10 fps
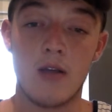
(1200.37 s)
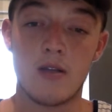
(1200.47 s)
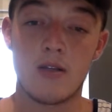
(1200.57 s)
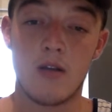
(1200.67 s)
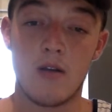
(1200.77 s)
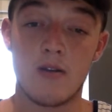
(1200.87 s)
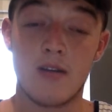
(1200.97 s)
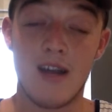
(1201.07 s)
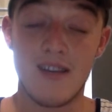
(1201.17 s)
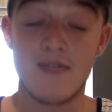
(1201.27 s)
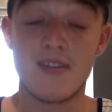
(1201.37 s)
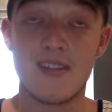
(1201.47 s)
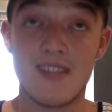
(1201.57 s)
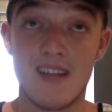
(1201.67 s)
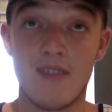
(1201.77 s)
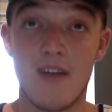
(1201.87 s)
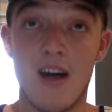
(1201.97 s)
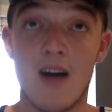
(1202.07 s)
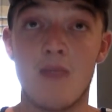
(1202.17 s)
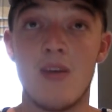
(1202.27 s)
sign of self
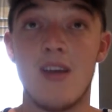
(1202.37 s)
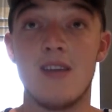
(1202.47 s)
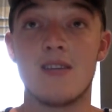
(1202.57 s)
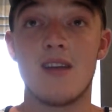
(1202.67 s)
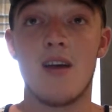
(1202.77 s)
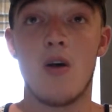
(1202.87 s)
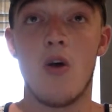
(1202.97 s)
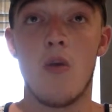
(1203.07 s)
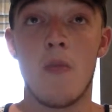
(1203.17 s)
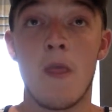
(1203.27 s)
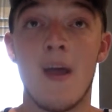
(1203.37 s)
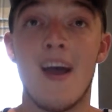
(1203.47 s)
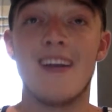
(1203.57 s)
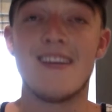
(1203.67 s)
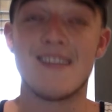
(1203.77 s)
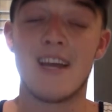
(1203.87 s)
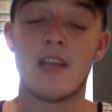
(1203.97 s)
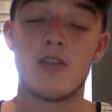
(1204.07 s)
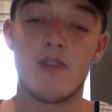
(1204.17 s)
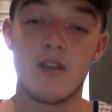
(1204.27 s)
harm is a desire
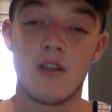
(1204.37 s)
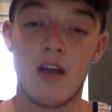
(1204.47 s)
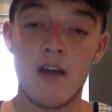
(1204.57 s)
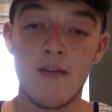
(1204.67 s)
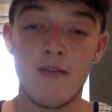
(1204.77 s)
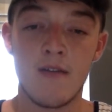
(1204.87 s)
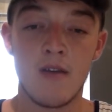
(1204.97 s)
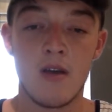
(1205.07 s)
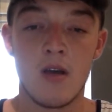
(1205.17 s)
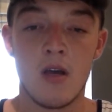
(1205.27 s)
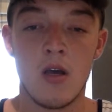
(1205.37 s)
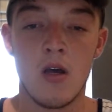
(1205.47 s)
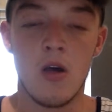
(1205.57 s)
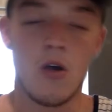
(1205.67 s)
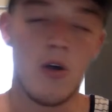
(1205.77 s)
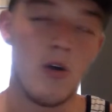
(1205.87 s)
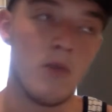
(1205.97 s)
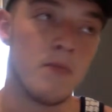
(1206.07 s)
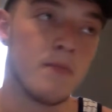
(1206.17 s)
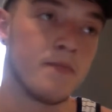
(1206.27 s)
to end the life.
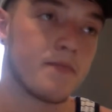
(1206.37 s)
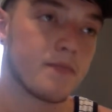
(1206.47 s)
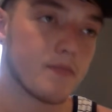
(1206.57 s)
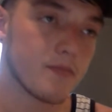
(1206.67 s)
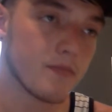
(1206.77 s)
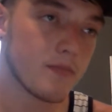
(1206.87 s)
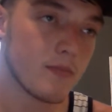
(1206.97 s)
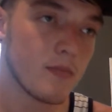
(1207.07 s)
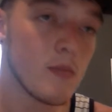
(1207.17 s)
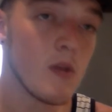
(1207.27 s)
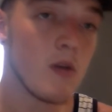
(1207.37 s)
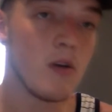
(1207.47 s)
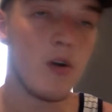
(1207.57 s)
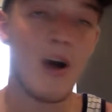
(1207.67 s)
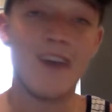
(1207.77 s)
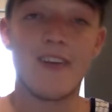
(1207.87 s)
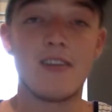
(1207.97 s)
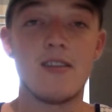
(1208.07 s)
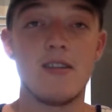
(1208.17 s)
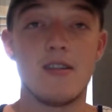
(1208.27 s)
Um, I've had
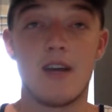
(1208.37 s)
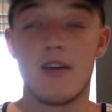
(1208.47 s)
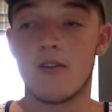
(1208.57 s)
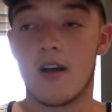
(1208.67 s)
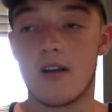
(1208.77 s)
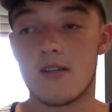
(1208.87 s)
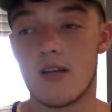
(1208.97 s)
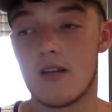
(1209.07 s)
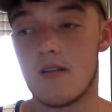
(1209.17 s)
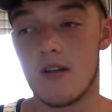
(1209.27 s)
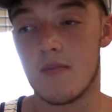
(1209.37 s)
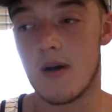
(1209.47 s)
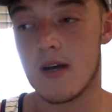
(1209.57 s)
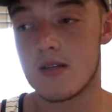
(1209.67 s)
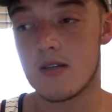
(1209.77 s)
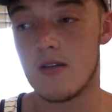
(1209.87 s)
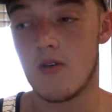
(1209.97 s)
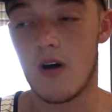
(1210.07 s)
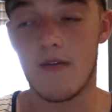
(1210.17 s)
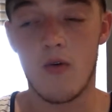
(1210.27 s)
this desire, like I said in the past.
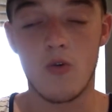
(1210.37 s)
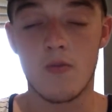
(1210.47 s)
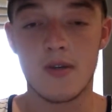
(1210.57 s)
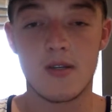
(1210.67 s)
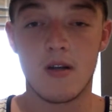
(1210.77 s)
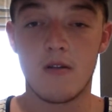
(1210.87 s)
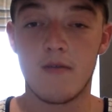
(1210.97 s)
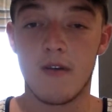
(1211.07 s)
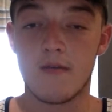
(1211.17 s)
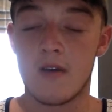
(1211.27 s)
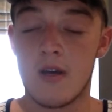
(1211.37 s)
I've hung myself, I've